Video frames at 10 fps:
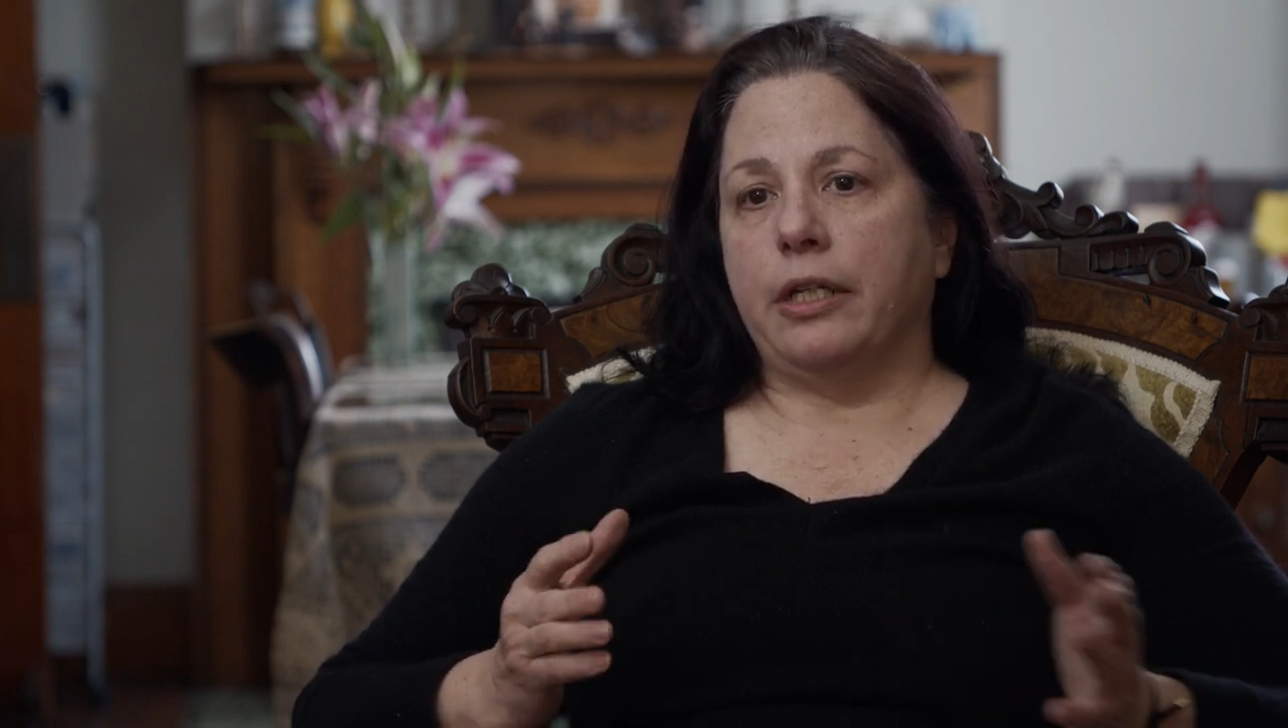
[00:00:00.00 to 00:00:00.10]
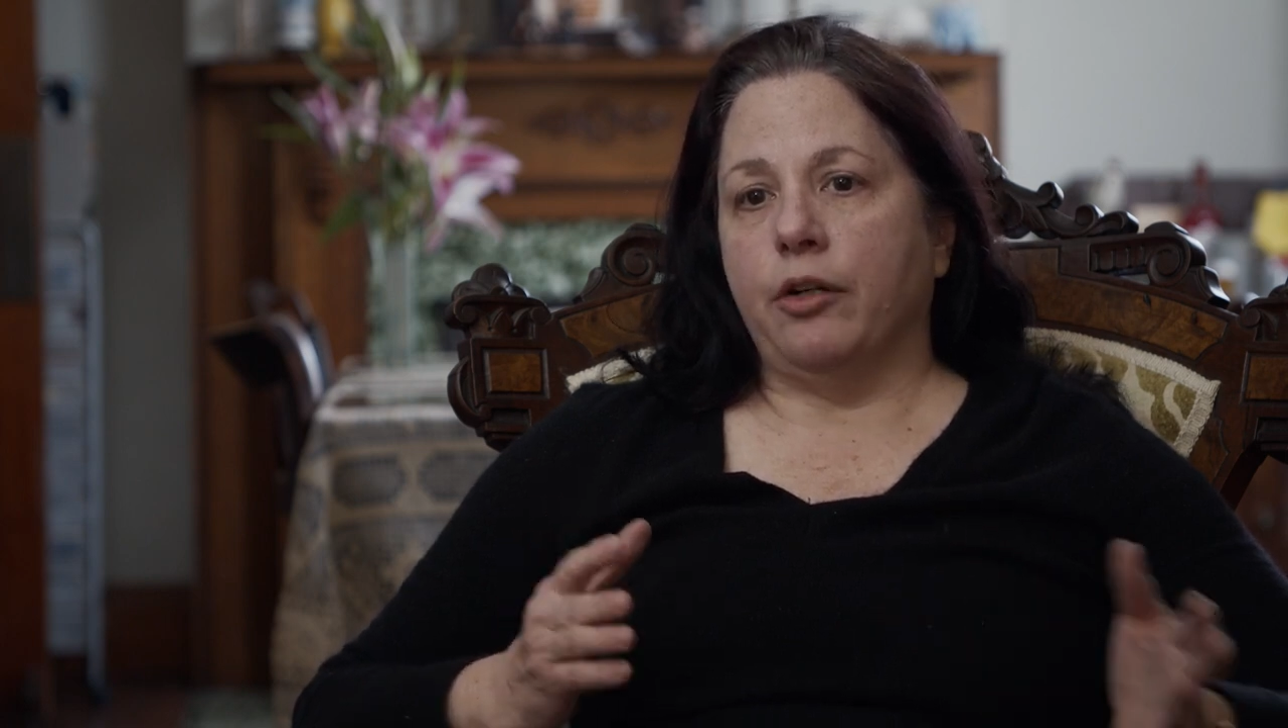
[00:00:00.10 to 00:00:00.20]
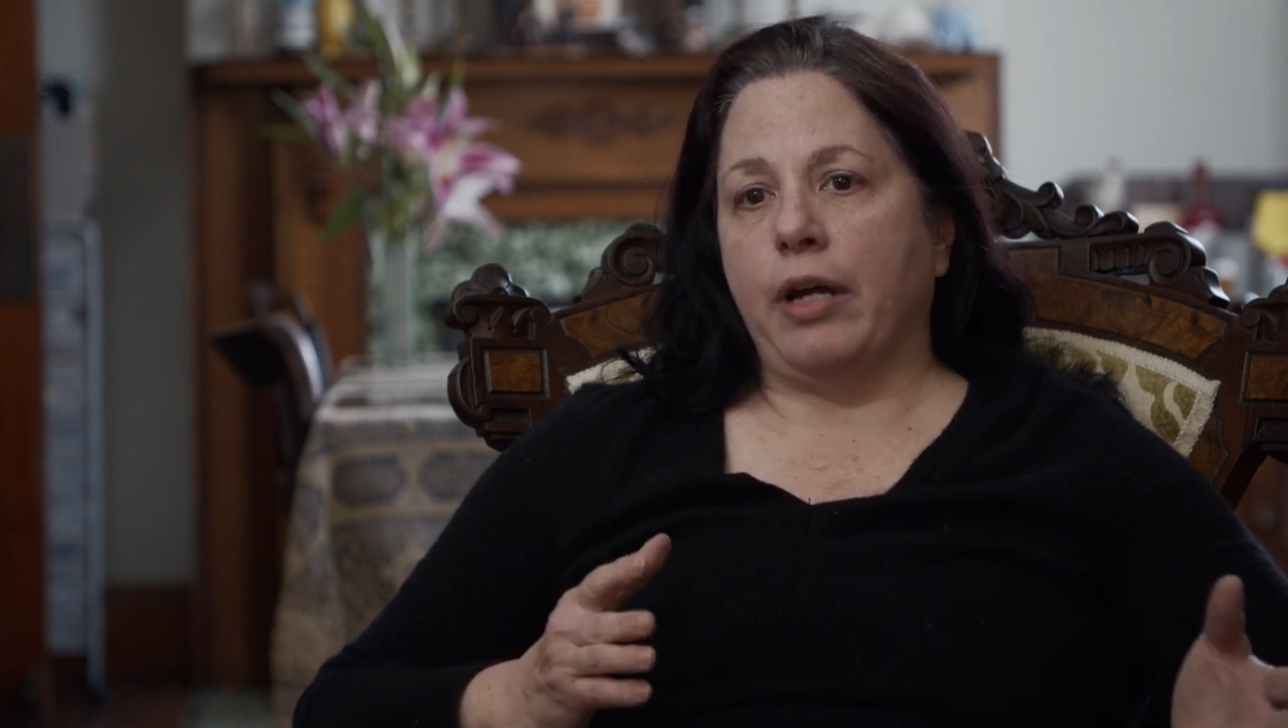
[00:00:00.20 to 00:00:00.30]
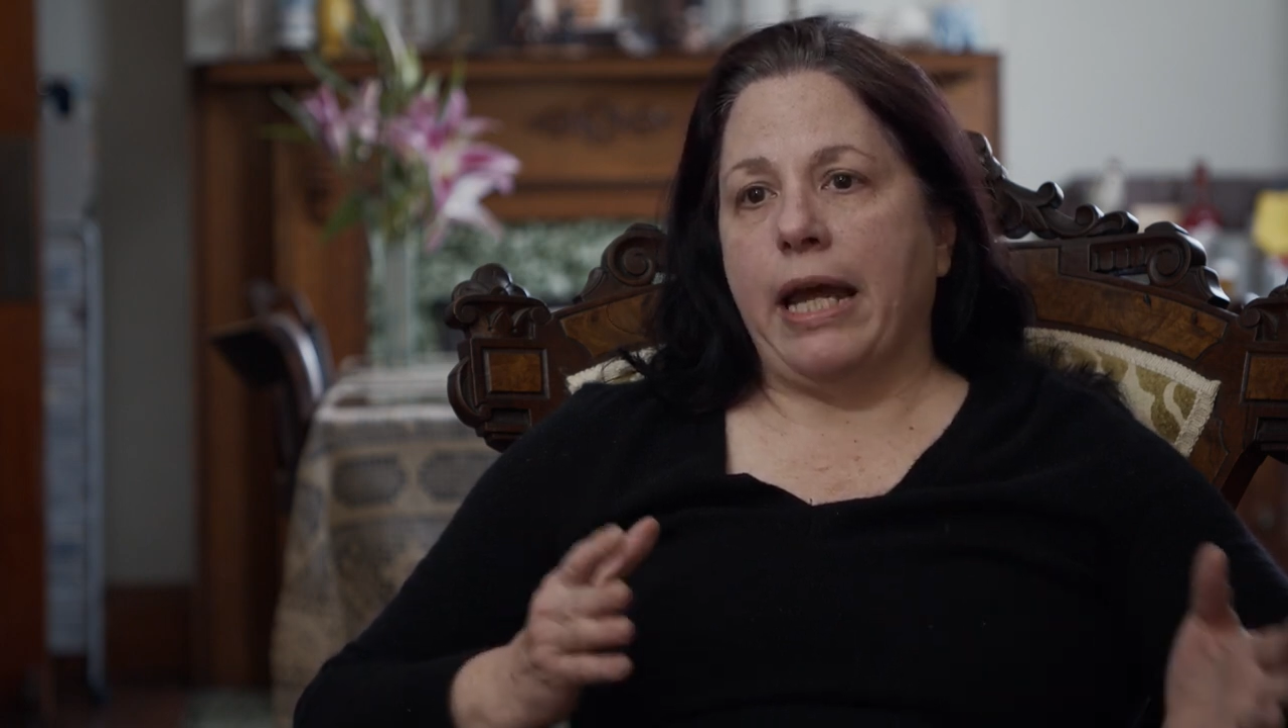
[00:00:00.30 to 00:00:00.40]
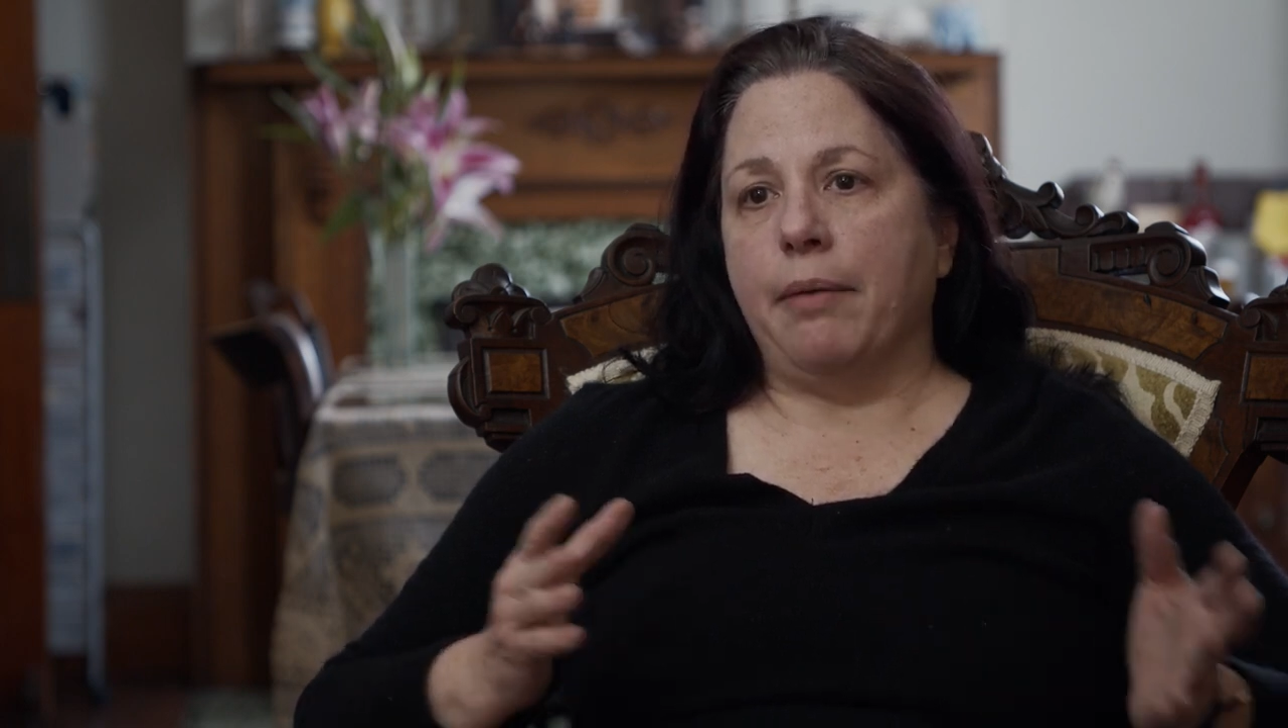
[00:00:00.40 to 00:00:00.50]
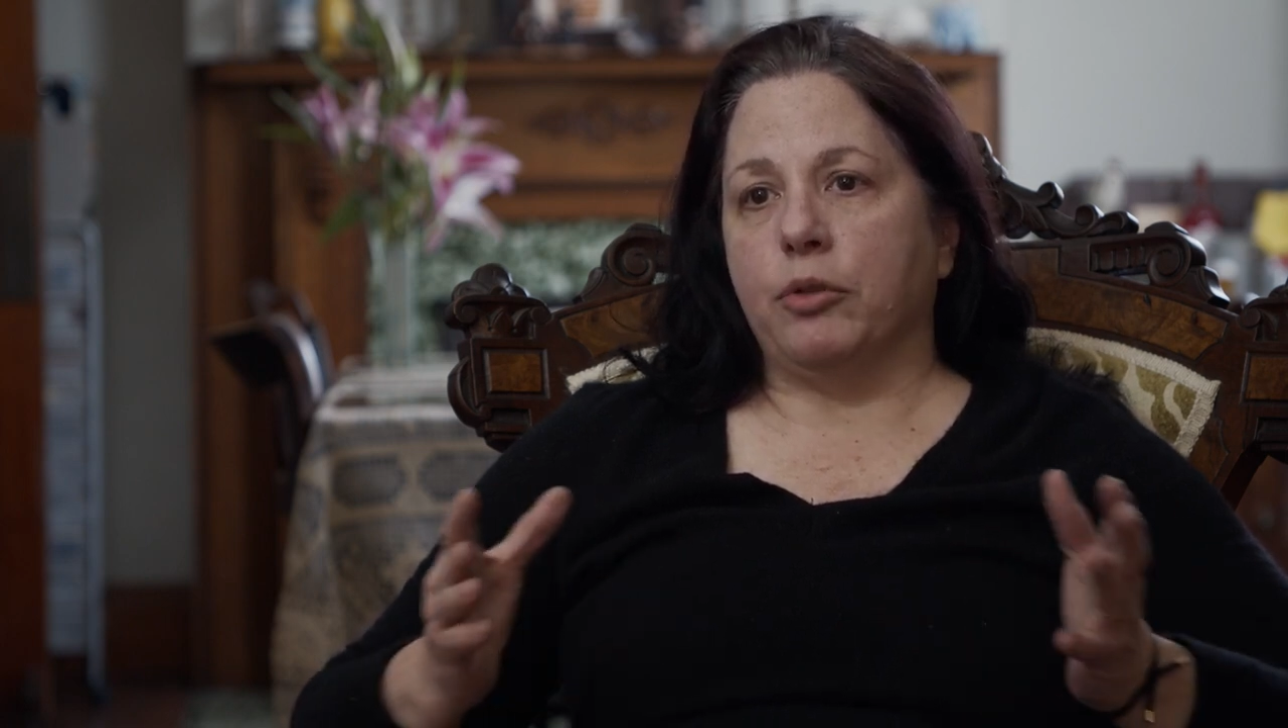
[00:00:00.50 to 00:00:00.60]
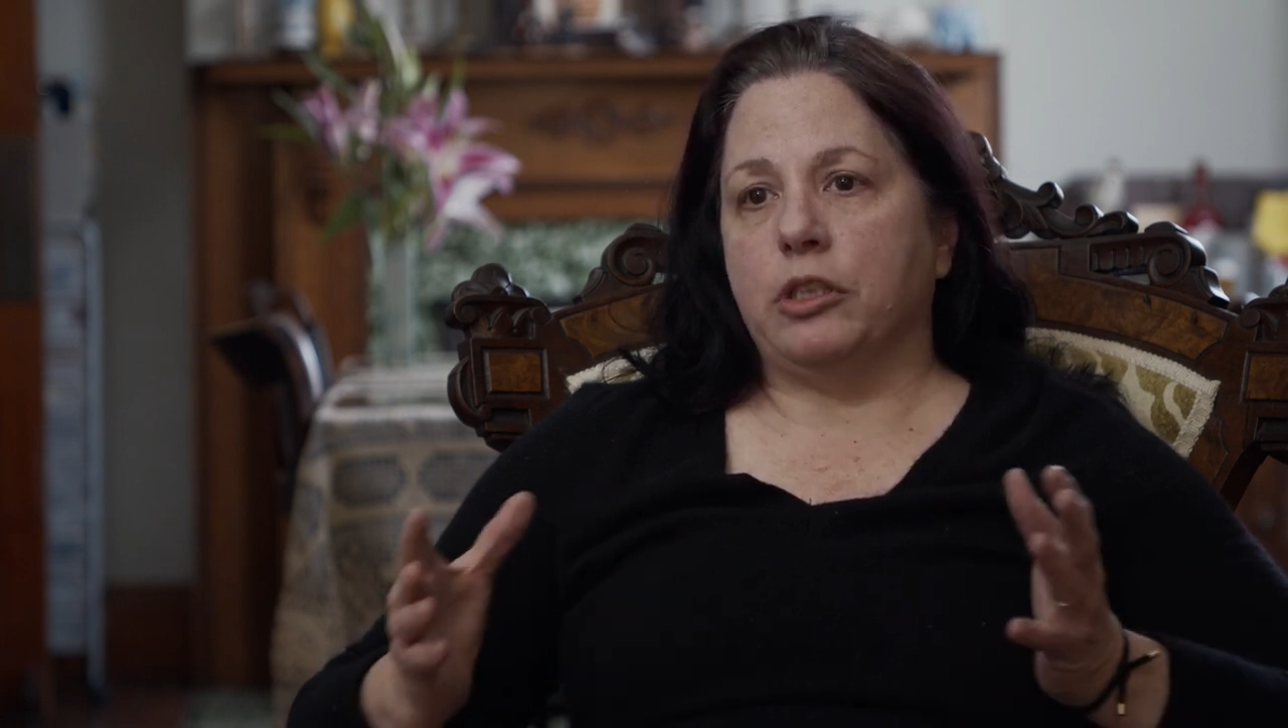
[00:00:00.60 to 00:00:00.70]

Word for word: you're able